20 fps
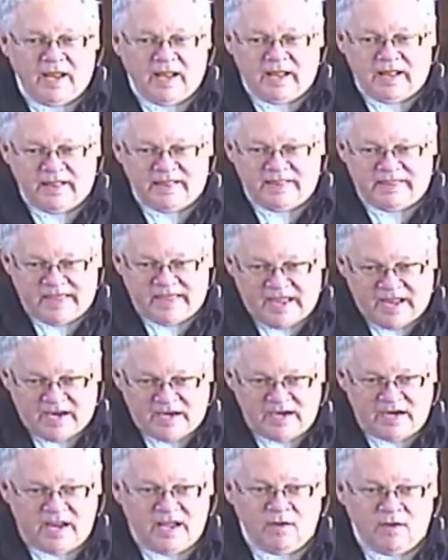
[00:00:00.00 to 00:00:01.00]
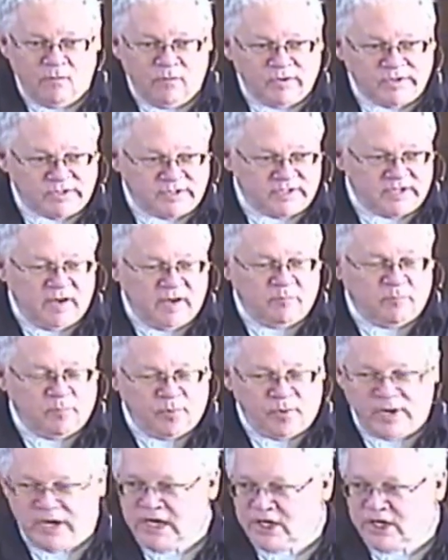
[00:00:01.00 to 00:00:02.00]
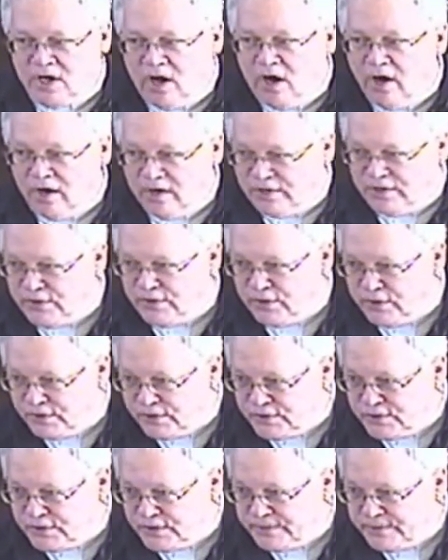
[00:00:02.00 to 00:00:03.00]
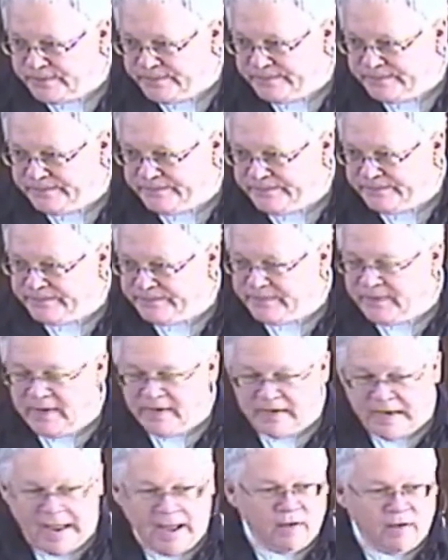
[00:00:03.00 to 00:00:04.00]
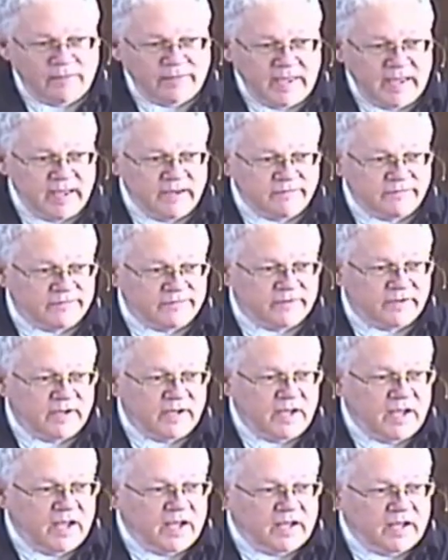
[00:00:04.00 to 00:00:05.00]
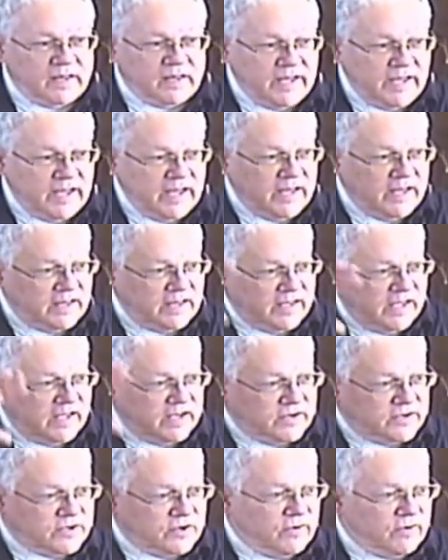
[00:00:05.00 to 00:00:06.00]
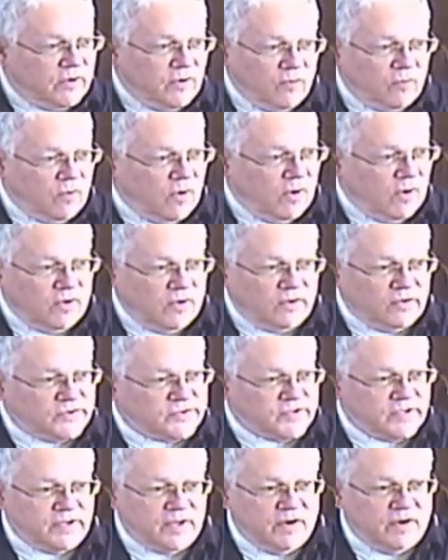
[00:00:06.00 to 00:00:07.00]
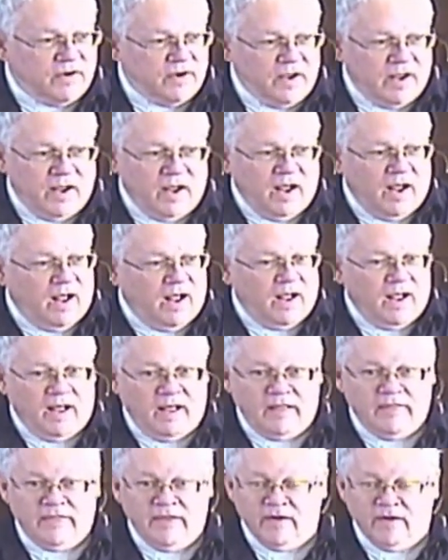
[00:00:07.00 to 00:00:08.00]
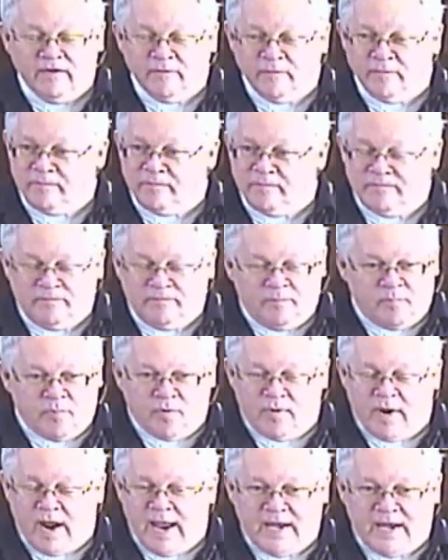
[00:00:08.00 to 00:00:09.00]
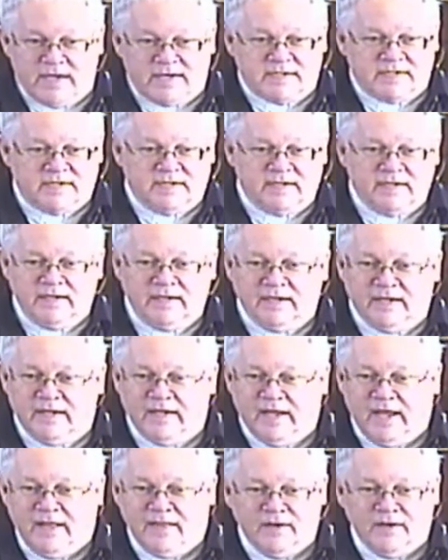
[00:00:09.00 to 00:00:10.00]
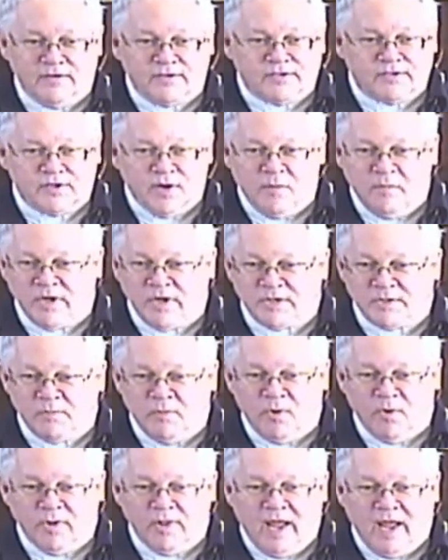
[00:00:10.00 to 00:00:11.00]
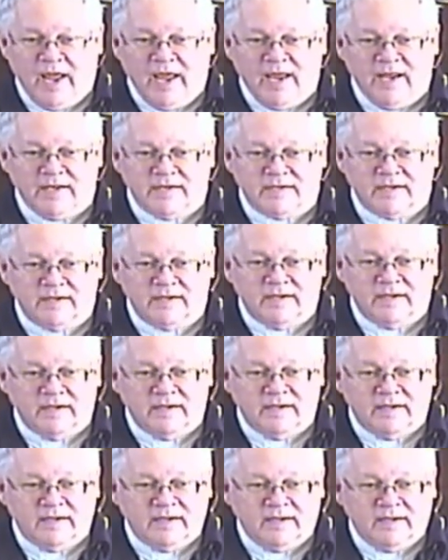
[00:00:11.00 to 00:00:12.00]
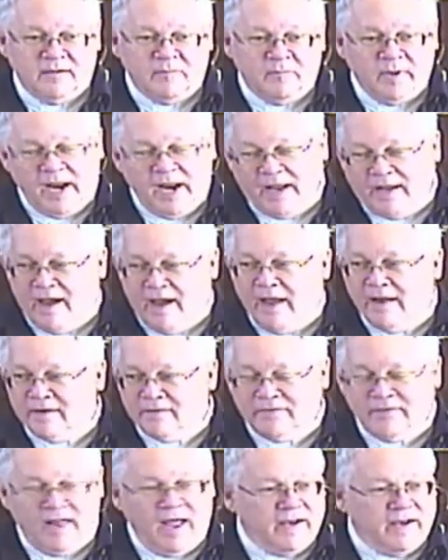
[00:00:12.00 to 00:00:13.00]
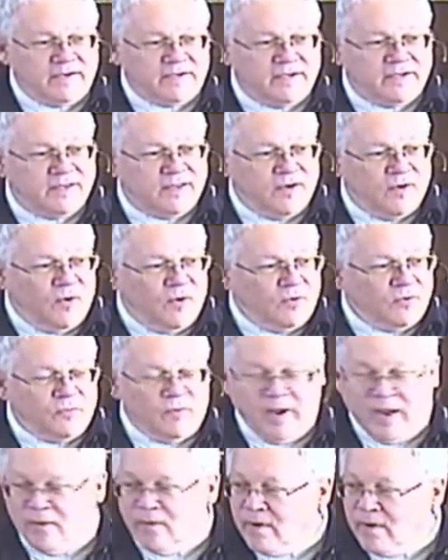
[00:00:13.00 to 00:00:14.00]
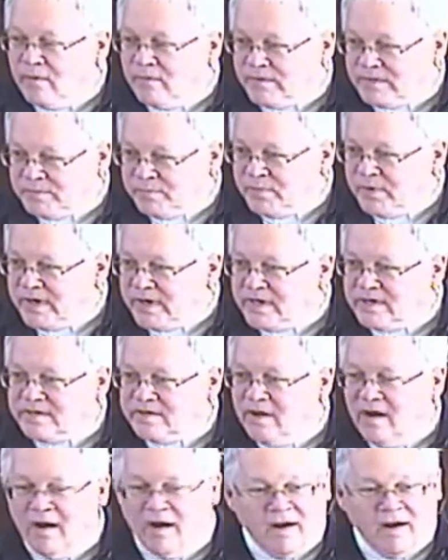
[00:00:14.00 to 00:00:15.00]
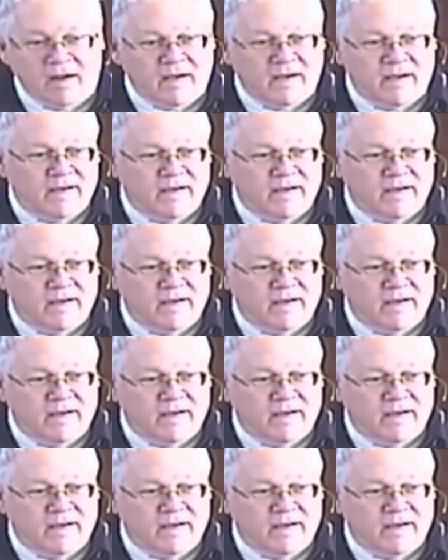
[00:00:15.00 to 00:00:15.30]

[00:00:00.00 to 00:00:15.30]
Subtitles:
then it was a pretty dark church. Now they have cleaned the interior walls, and they're bright, and there's so much more light. But I kind of liked it the old way, where it was pretty dark.